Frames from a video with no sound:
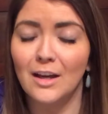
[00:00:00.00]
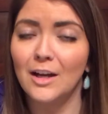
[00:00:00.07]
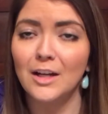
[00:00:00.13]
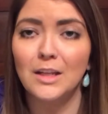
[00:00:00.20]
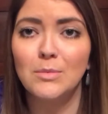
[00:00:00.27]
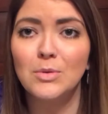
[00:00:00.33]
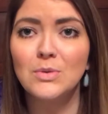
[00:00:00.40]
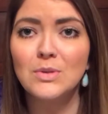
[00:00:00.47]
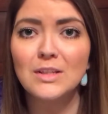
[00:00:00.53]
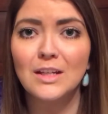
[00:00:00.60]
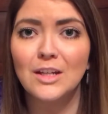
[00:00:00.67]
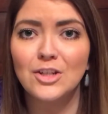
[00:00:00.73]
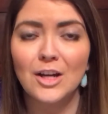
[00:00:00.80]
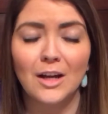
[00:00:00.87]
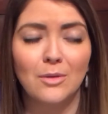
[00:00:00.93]
The honeymoon
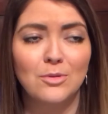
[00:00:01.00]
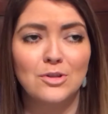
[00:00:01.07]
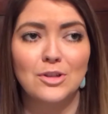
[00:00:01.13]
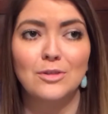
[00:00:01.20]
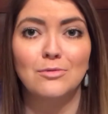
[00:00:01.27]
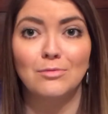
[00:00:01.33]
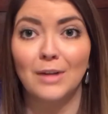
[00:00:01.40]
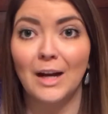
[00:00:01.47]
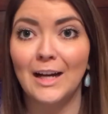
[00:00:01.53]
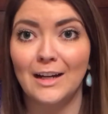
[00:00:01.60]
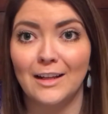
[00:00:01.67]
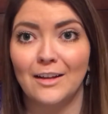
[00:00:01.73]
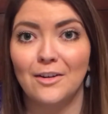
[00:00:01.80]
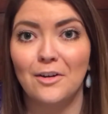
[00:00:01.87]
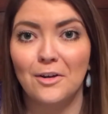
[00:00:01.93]
stage. I was just
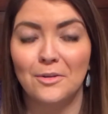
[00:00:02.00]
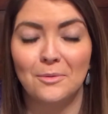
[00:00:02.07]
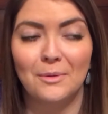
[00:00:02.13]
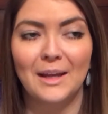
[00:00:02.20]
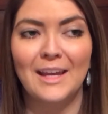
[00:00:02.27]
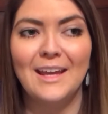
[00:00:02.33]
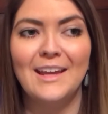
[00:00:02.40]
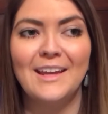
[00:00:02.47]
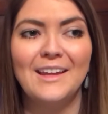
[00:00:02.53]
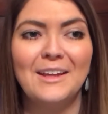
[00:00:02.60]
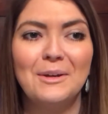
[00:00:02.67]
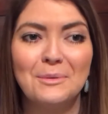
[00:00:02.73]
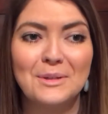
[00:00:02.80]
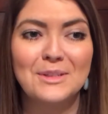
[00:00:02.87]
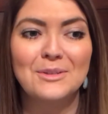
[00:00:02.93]
riding it all the way.
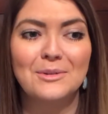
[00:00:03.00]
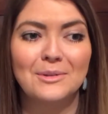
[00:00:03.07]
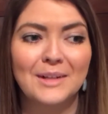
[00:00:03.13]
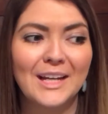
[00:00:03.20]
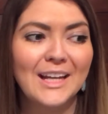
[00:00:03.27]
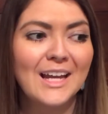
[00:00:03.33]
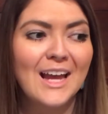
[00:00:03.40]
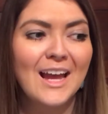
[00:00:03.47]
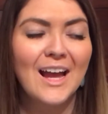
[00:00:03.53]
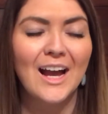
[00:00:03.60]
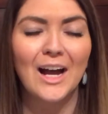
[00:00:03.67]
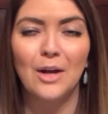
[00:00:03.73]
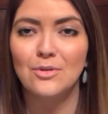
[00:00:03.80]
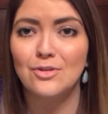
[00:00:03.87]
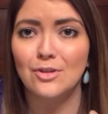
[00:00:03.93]
It was great.
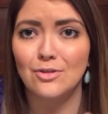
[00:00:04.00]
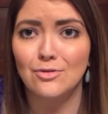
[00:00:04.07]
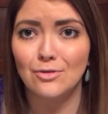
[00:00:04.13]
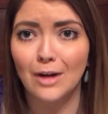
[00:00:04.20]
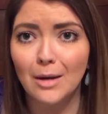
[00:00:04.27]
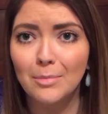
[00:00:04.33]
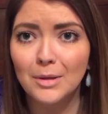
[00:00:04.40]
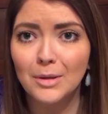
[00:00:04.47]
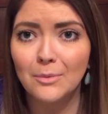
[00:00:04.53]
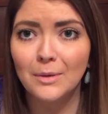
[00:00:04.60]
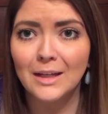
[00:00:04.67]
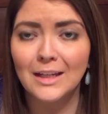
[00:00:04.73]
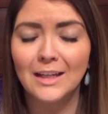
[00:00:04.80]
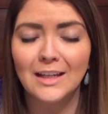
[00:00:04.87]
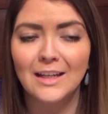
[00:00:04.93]
I was just dropping
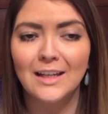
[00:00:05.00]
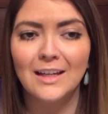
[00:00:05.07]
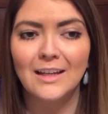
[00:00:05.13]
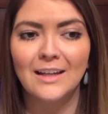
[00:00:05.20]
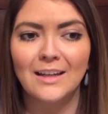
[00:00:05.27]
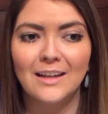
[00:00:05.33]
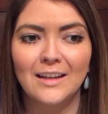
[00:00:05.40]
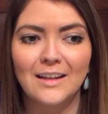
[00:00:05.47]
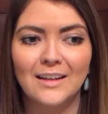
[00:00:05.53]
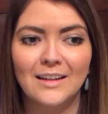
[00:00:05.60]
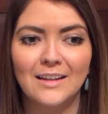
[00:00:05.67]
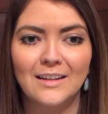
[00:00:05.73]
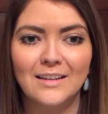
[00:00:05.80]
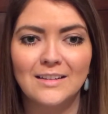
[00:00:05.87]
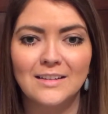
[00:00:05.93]
weight,
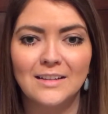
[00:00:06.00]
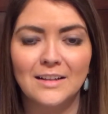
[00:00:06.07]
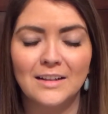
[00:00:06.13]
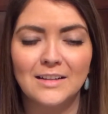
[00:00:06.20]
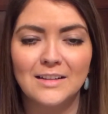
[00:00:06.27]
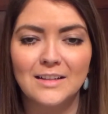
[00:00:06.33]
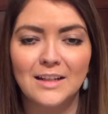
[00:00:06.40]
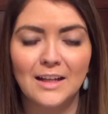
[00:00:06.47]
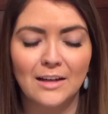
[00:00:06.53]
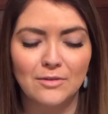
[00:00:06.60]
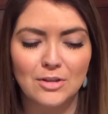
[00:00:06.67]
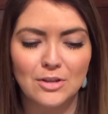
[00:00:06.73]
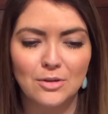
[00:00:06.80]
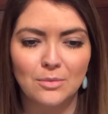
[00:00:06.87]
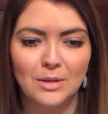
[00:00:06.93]
and I didn't have
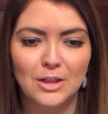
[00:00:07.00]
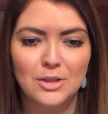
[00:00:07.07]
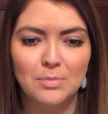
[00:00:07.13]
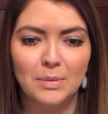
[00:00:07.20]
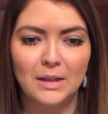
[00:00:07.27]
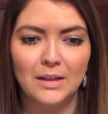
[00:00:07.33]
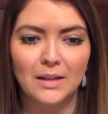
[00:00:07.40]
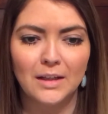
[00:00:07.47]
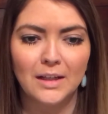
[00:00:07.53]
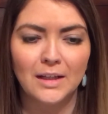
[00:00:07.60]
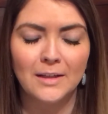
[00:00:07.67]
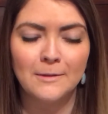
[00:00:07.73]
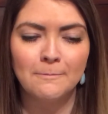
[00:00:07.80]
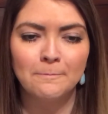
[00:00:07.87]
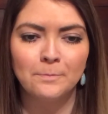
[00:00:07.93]
to do much. But,
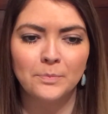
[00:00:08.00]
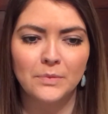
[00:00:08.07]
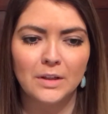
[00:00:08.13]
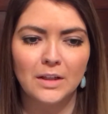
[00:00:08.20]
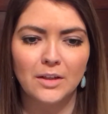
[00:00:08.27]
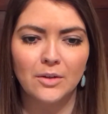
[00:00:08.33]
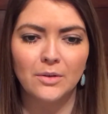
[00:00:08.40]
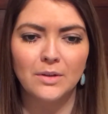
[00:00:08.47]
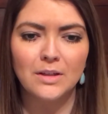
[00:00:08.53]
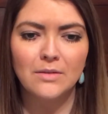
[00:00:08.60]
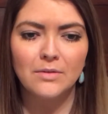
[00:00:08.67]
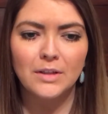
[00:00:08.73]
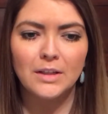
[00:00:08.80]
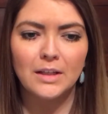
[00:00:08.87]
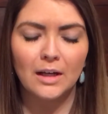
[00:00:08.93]
you know,
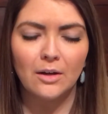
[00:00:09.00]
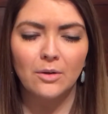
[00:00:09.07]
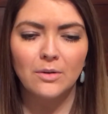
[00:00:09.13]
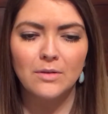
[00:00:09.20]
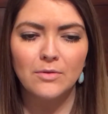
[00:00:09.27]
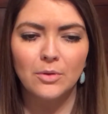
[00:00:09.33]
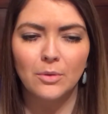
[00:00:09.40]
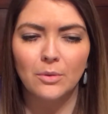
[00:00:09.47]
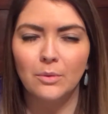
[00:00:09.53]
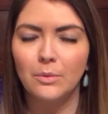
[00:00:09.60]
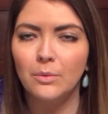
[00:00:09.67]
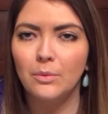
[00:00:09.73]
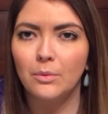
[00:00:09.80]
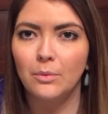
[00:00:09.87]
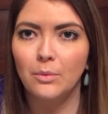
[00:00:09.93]
even now, even though
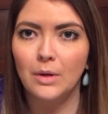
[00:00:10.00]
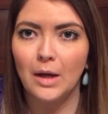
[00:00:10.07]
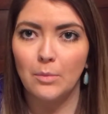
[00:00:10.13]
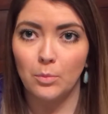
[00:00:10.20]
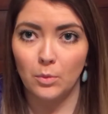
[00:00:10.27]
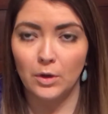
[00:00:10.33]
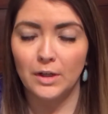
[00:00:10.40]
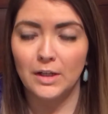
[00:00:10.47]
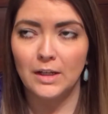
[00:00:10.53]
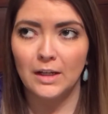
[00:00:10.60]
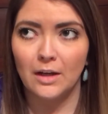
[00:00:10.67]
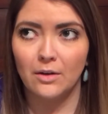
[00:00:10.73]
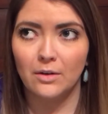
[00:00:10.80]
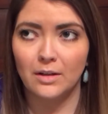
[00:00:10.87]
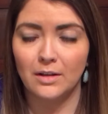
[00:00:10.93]
I'm working
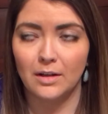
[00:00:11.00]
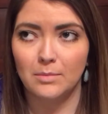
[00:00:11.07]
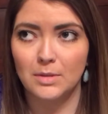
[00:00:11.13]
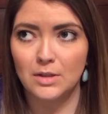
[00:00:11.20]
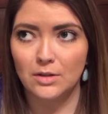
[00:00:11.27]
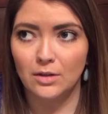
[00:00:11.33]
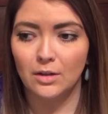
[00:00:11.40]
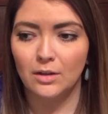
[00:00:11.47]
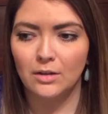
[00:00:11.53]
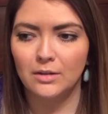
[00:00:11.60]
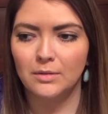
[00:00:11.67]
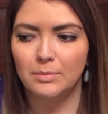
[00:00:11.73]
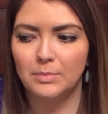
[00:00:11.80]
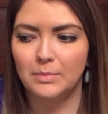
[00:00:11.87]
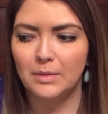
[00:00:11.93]
out and I'm stalled,